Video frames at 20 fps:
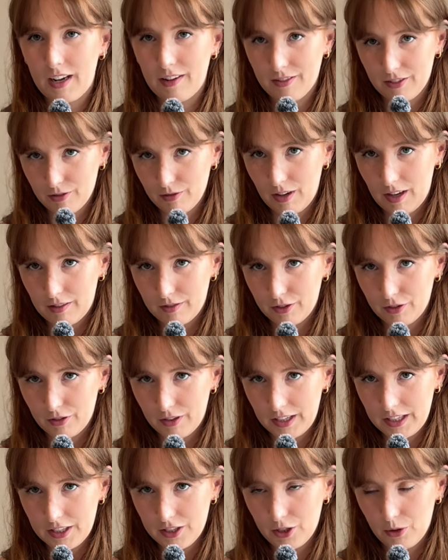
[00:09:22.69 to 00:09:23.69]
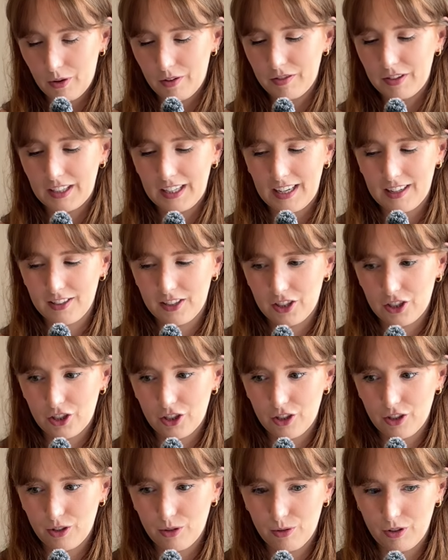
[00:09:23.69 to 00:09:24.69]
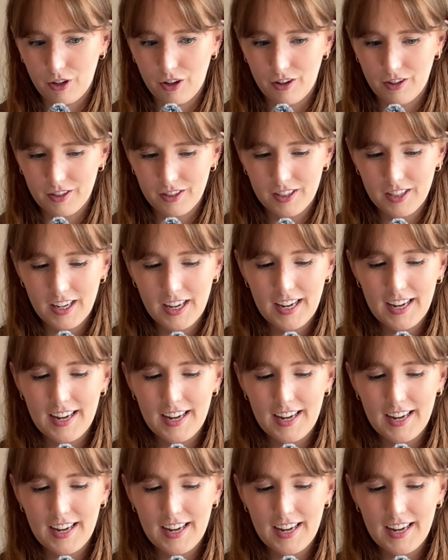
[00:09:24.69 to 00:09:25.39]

have in Ravelry, so everything else I should know the yarns.